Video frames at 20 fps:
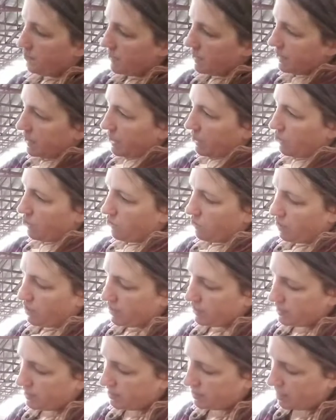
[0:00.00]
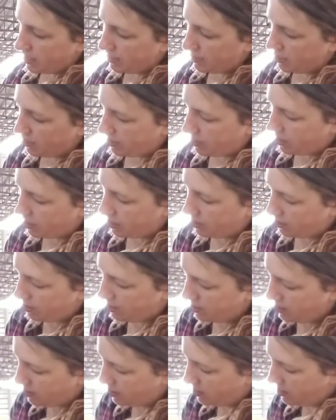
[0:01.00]
but they cross under
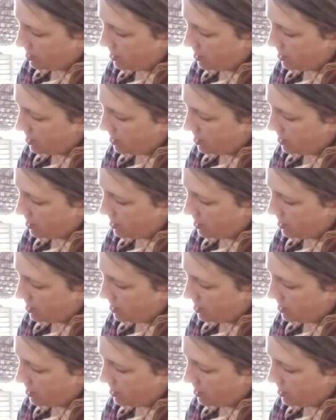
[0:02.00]
here,